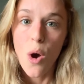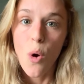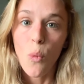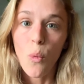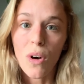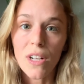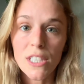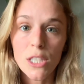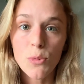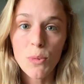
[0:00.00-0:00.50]

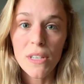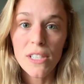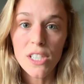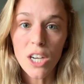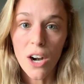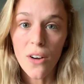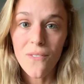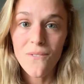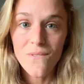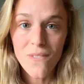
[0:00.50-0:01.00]
once we
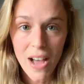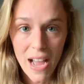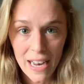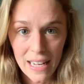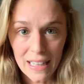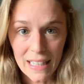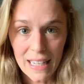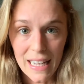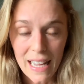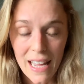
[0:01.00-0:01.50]
start
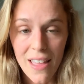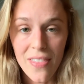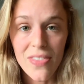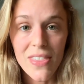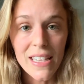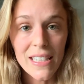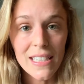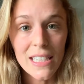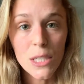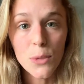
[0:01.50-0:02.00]
filing,
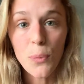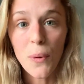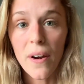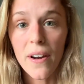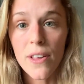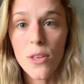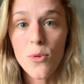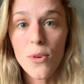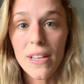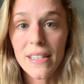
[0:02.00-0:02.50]
this is
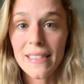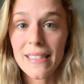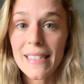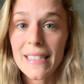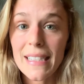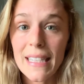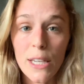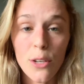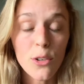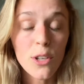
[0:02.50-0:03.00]
where you can
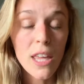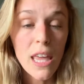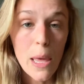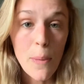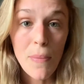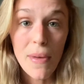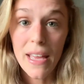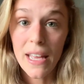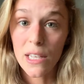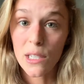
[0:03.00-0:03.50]
still
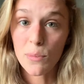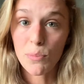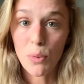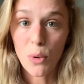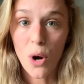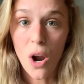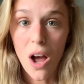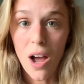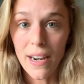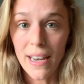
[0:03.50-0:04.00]
keep it as
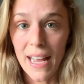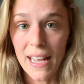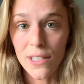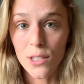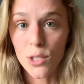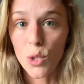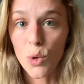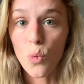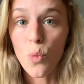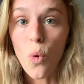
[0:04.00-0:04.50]
broad
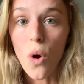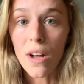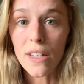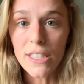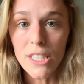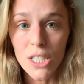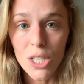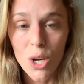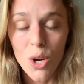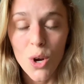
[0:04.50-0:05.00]
as you
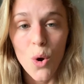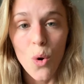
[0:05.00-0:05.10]
want,